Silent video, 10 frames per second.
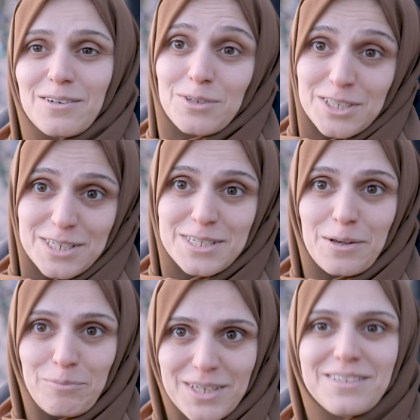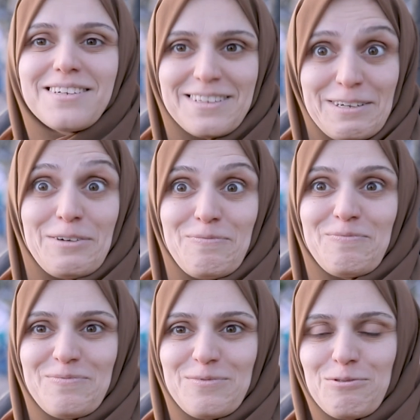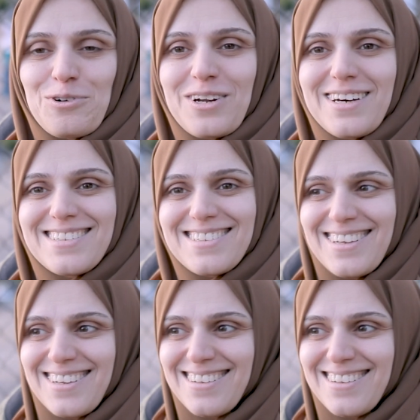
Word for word: which is a big deal for us, yeah.